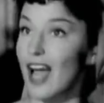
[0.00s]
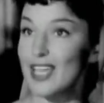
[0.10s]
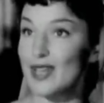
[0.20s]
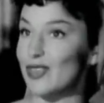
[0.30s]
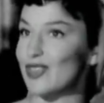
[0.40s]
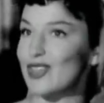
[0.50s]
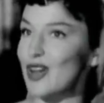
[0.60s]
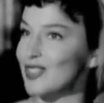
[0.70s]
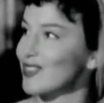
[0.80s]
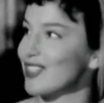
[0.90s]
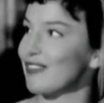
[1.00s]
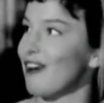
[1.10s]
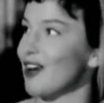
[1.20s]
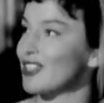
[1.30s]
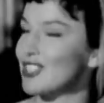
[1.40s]
I, on the contrary,
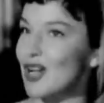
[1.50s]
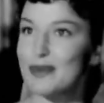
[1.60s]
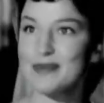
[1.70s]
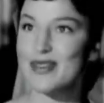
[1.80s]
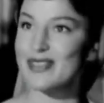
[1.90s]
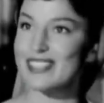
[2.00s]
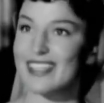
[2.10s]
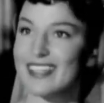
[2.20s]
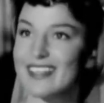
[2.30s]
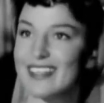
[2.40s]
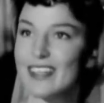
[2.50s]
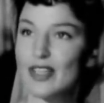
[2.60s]
found it so amusing.